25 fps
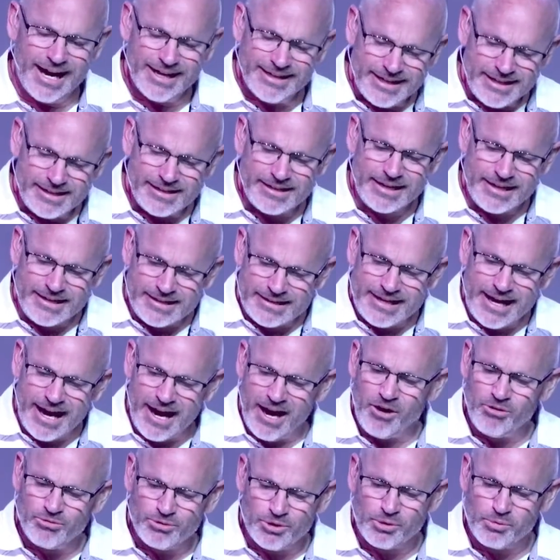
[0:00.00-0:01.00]
I need an
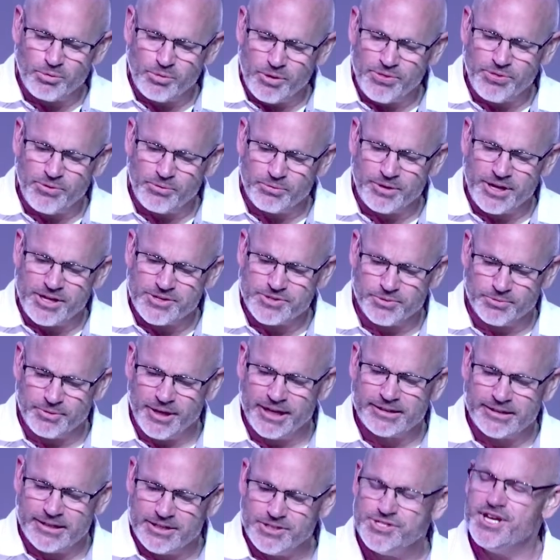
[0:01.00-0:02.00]
encounter with the
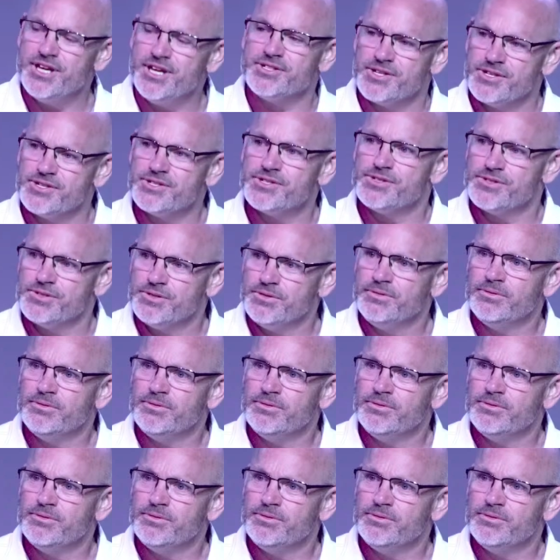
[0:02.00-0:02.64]
resurrected Jesus.